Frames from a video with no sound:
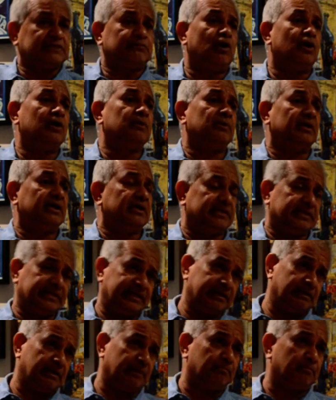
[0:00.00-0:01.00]
of all,
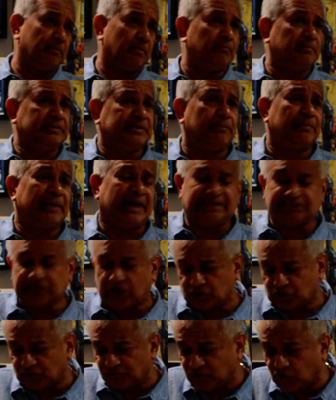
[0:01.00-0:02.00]
the
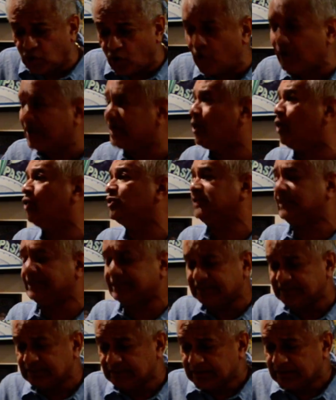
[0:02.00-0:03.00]
breakdown of law and order